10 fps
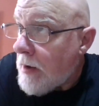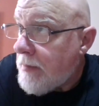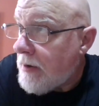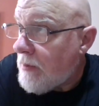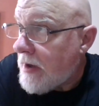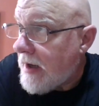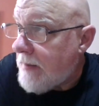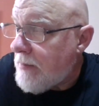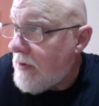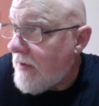but when I
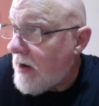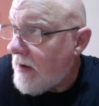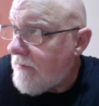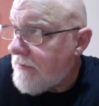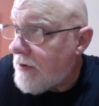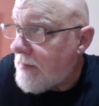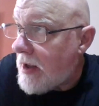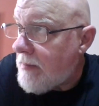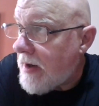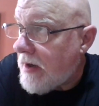move on from
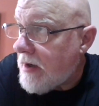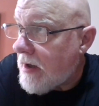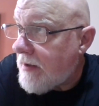Albania,